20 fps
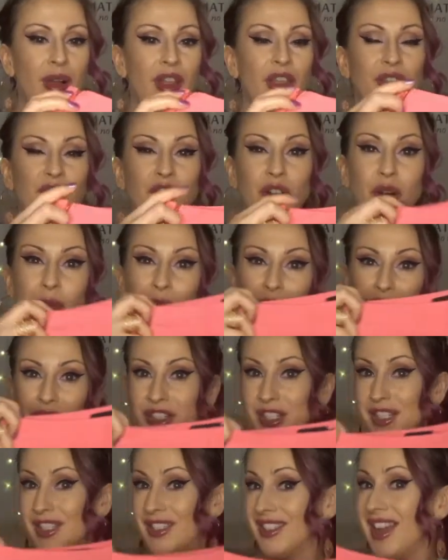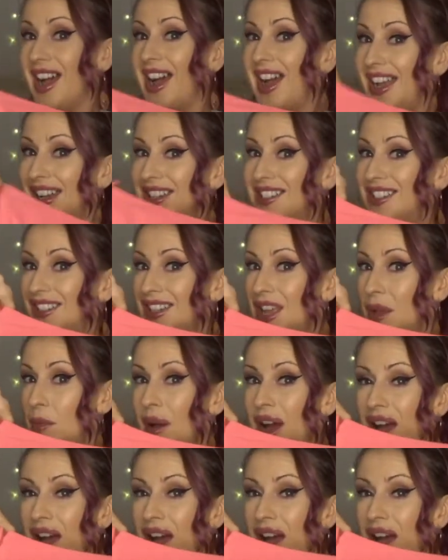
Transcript: They've got a bit of a side zip